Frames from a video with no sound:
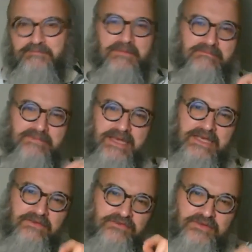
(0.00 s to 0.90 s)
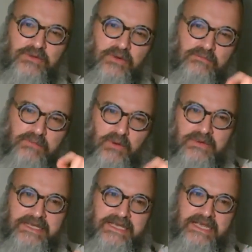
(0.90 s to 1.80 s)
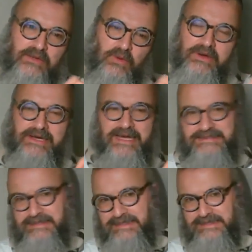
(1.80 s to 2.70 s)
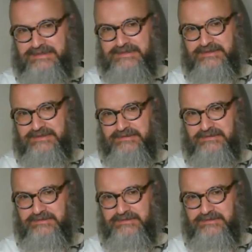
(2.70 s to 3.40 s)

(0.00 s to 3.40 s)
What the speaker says: but many fewer bowling in organized leagues.